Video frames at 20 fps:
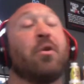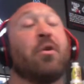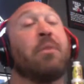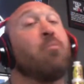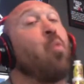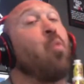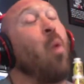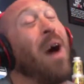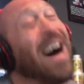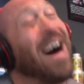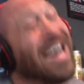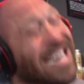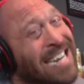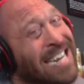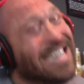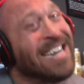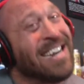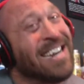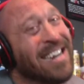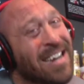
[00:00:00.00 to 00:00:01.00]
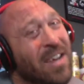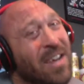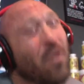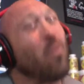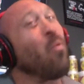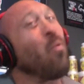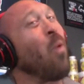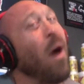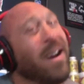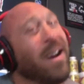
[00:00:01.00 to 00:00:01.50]
one,
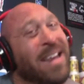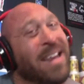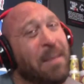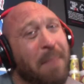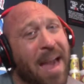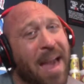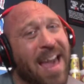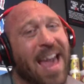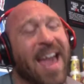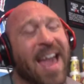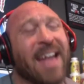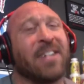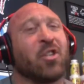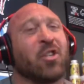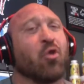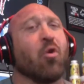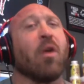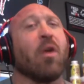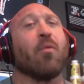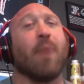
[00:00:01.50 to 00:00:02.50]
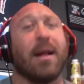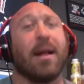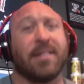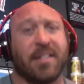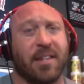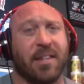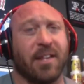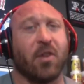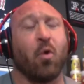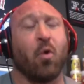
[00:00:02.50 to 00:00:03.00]
he may answer a
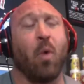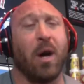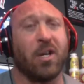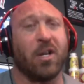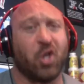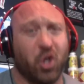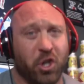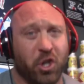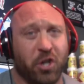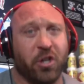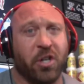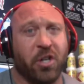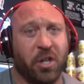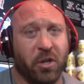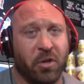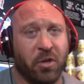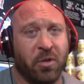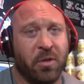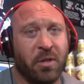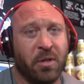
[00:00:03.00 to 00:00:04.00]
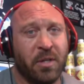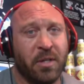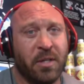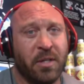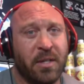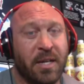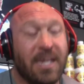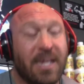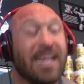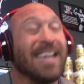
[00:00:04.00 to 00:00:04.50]
wrestling question or two,
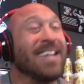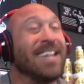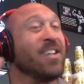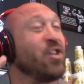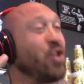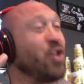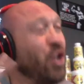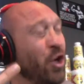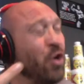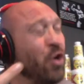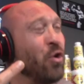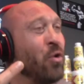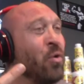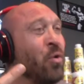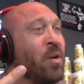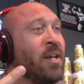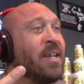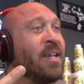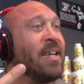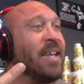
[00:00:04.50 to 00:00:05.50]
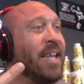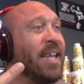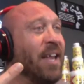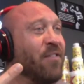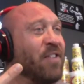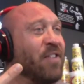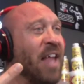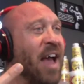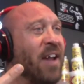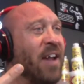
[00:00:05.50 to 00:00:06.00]
and two, he
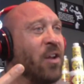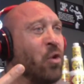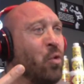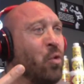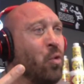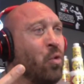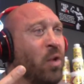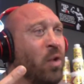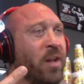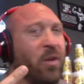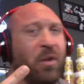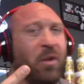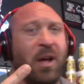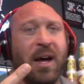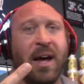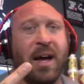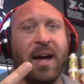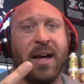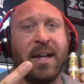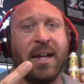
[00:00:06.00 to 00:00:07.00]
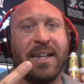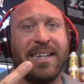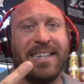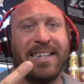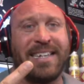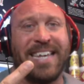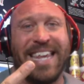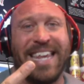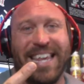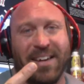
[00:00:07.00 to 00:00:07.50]
gives out a cool little
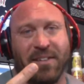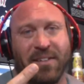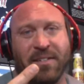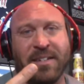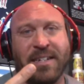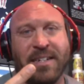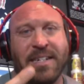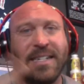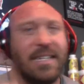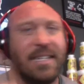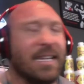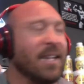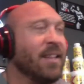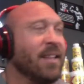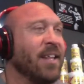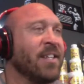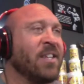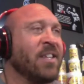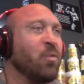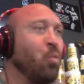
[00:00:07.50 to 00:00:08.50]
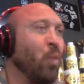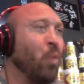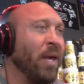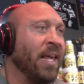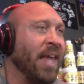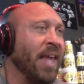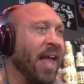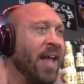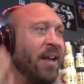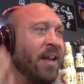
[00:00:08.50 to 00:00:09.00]
deal. And this
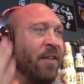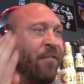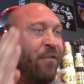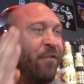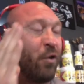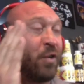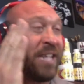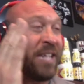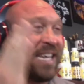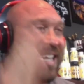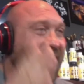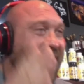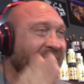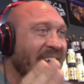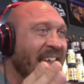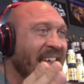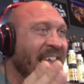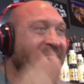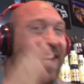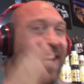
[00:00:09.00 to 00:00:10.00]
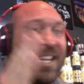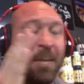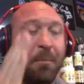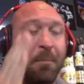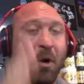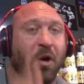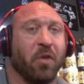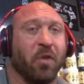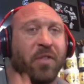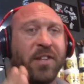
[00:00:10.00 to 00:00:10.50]
weekend, for today and
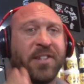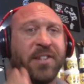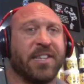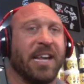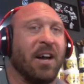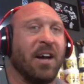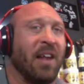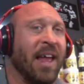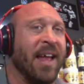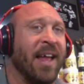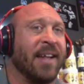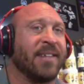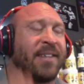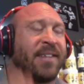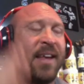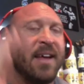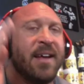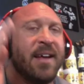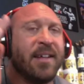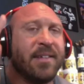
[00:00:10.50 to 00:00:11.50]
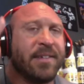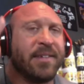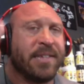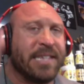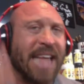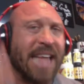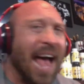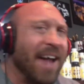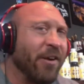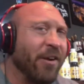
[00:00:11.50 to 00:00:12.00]
tomorrow, the sale ends
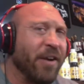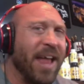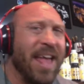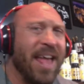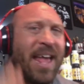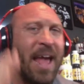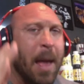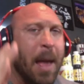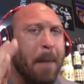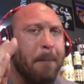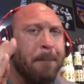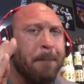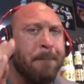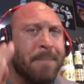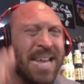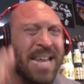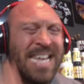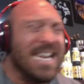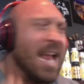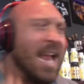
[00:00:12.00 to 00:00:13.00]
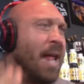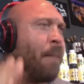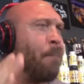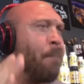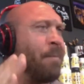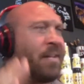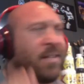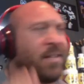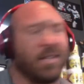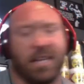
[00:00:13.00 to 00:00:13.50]
Saturday,
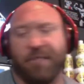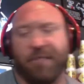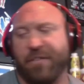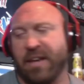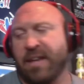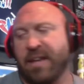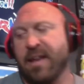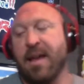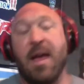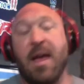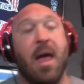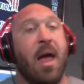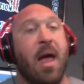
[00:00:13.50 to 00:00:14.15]
midnight Pacific.